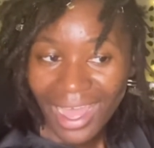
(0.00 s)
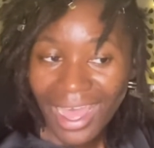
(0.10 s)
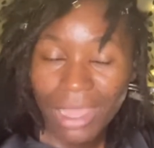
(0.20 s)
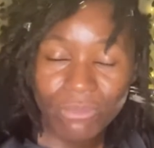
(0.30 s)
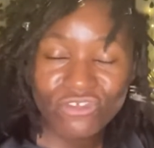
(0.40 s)

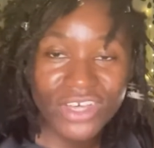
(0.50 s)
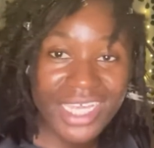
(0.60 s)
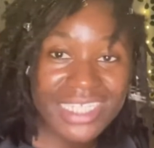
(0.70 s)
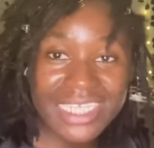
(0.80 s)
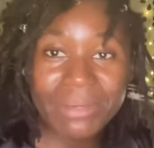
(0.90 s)
I'm
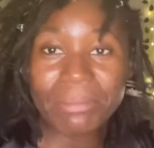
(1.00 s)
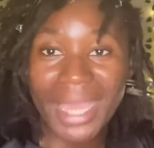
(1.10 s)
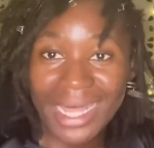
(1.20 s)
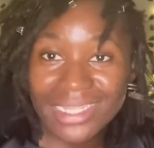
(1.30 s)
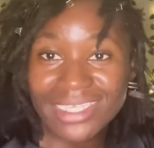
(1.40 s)
finding
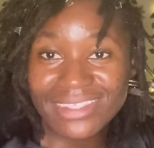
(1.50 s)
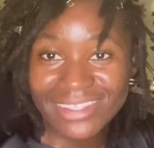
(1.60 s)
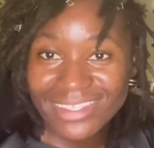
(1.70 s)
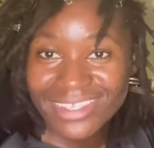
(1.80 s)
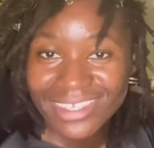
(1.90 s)

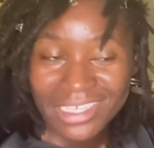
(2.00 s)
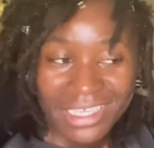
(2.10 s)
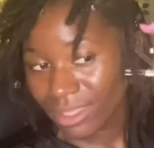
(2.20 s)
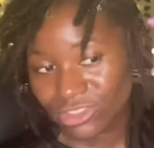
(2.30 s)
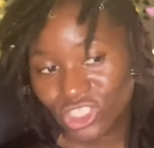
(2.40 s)
balance.
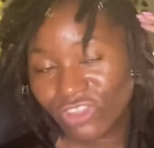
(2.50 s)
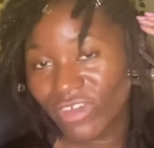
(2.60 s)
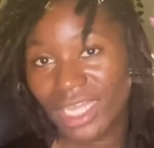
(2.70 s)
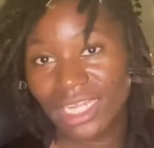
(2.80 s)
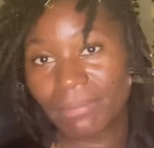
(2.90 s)
Just
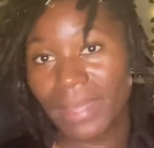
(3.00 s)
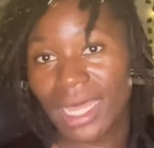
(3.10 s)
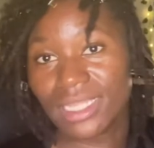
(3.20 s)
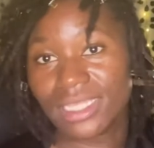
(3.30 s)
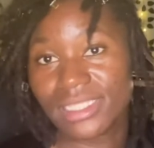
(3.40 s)
finding
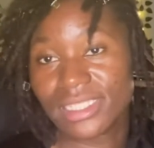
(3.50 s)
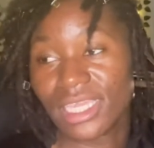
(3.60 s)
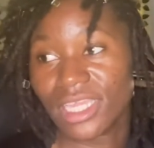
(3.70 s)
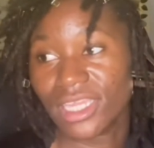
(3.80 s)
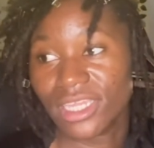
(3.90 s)
balance
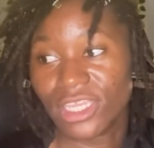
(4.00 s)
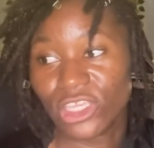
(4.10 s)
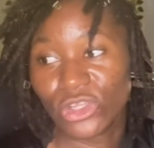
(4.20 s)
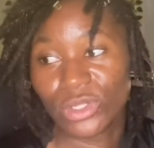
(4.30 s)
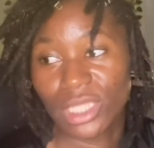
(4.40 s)
in
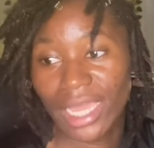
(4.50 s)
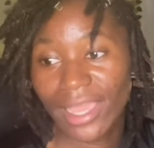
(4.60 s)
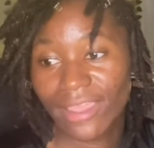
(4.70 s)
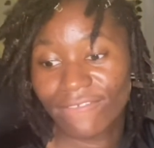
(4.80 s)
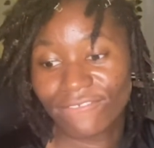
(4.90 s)
your
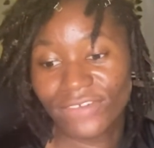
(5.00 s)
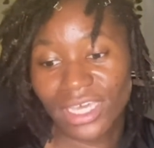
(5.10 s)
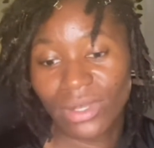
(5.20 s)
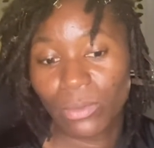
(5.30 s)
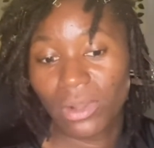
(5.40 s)

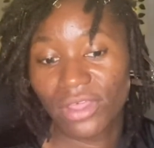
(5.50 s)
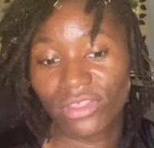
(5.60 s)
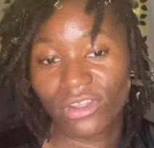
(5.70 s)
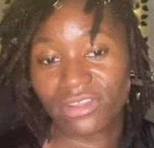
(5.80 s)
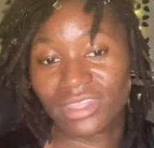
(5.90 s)
life,
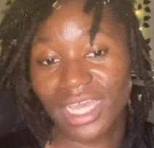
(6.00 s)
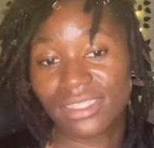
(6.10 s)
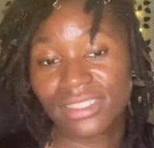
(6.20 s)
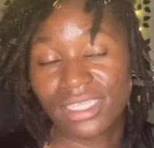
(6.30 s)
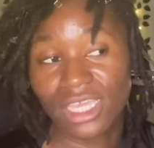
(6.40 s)
whether
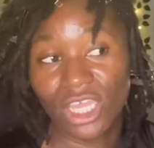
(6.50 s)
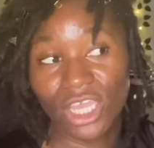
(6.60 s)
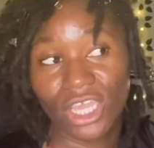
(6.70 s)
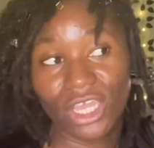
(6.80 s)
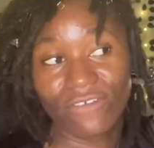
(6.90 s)
that's
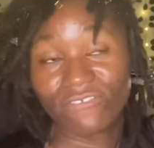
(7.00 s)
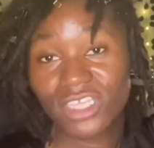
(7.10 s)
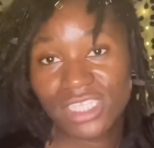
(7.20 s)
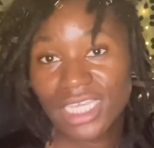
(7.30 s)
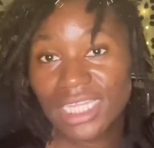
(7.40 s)

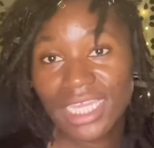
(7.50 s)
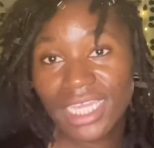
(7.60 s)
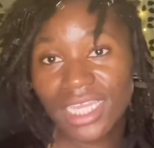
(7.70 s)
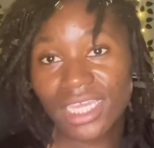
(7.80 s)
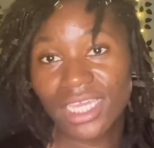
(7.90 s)

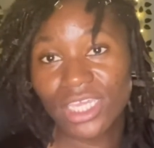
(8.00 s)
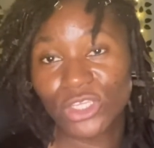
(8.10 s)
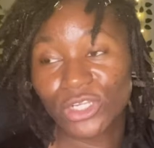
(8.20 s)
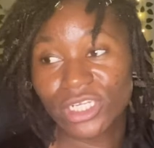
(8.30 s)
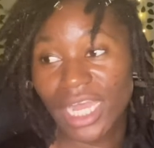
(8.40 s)
physically,
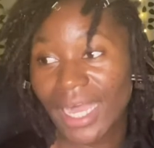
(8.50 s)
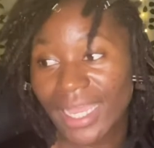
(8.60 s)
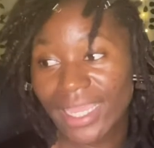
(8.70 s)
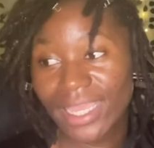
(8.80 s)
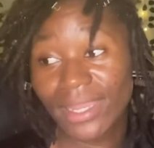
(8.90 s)
your
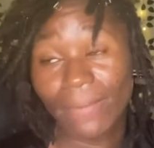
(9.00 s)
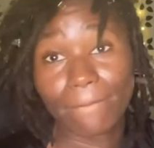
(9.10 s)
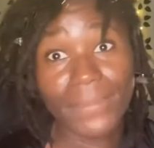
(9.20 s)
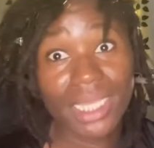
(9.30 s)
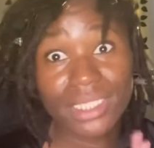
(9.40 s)
diet,
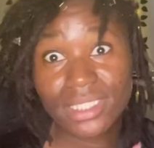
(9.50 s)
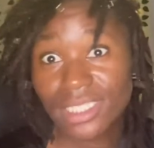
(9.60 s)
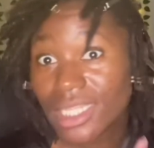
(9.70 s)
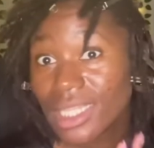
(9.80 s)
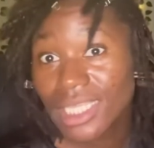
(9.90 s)

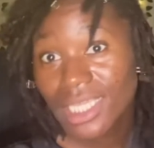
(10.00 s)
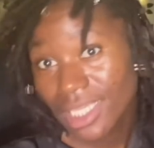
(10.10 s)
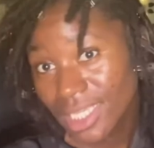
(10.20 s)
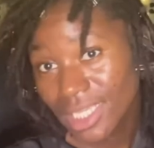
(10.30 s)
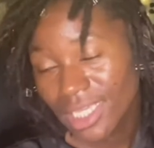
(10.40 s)

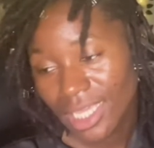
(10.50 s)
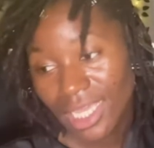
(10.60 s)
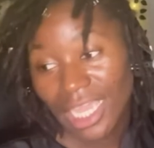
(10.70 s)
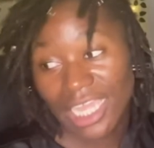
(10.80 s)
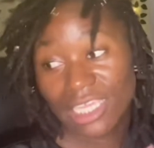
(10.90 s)
mentally,
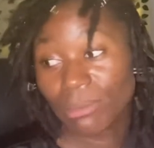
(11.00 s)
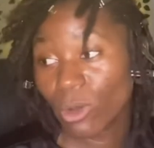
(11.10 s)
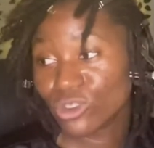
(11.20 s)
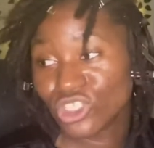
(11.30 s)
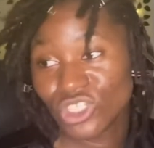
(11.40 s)

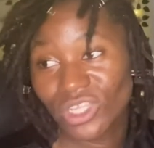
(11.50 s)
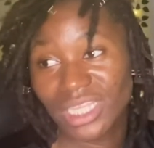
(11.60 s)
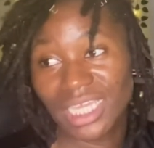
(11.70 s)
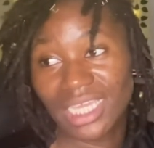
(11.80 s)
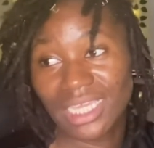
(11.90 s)

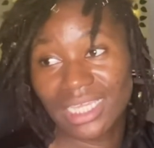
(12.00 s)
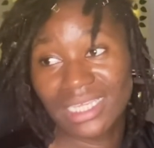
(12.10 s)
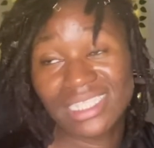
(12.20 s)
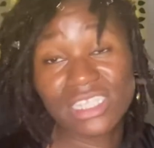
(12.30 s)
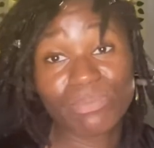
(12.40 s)
emotionally,
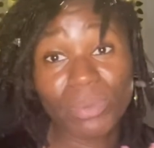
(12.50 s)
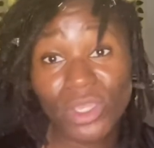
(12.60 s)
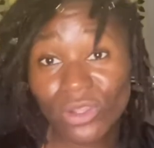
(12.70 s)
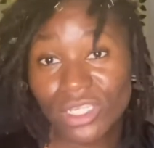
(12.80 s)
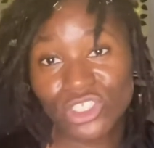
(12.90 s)

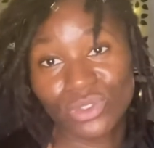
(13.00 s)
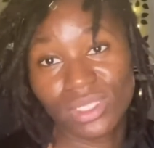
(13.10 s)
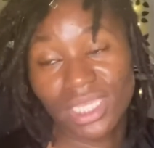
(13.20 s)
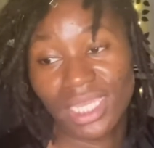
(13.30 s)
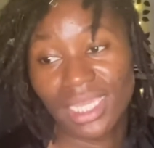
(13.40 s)

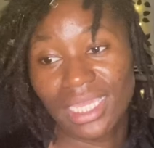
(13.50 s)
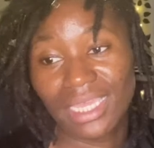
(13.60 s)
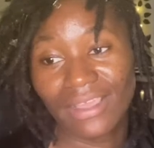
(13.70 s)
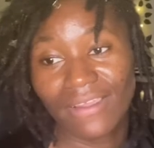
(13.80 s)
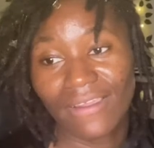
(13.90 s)
spiritually,